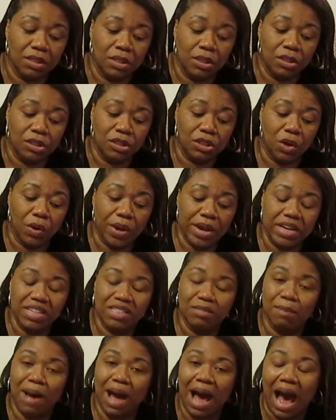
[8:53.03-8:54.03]
So here's
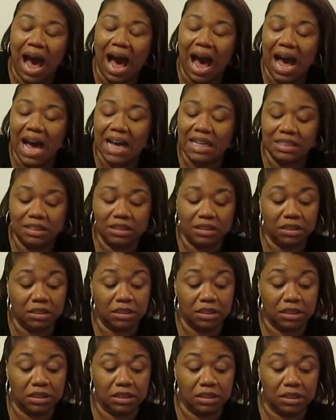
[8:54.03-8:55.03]
my
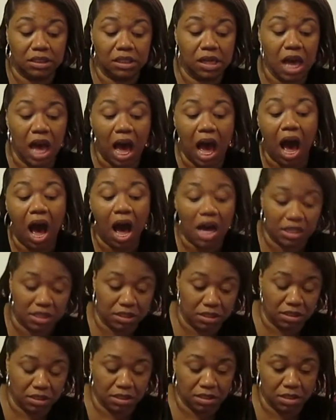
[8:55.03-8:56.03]

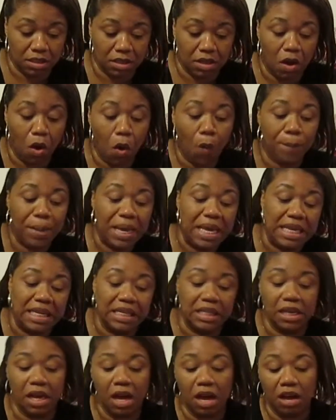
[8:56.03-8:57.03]
honest
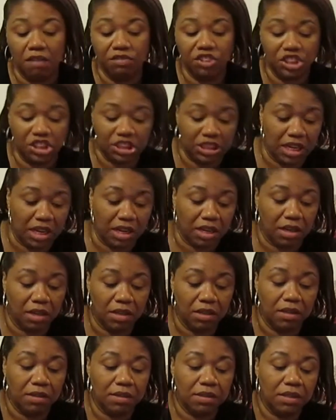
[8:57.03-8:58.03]
opinion of Shay.
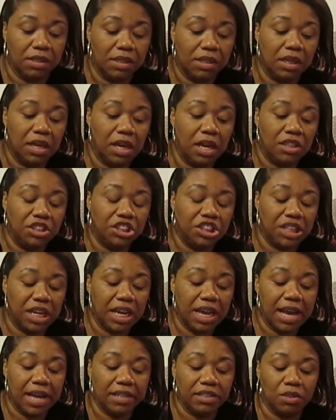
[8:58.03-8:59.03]
Shay
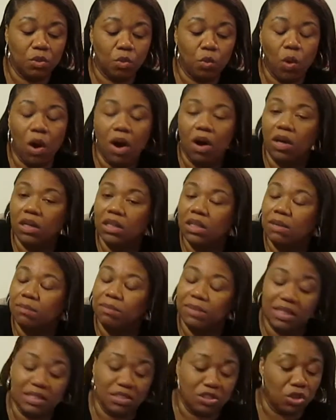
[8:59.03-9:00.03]
has a wall up
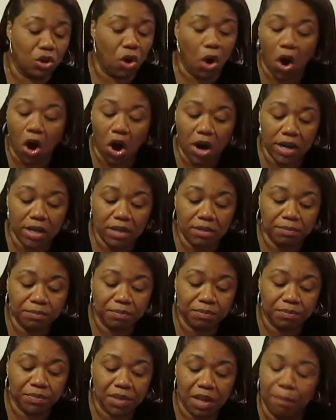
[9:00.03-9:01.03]
that's guarded
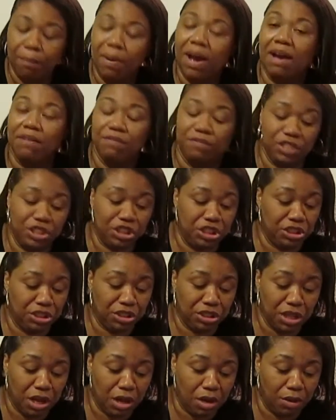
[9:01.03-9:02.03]
by a vicious
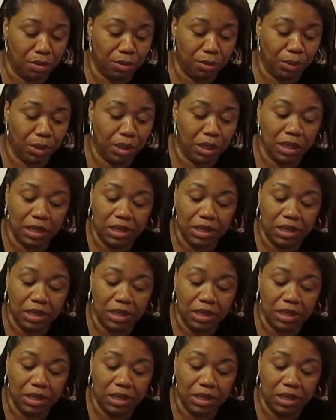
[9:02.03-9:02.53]
dog.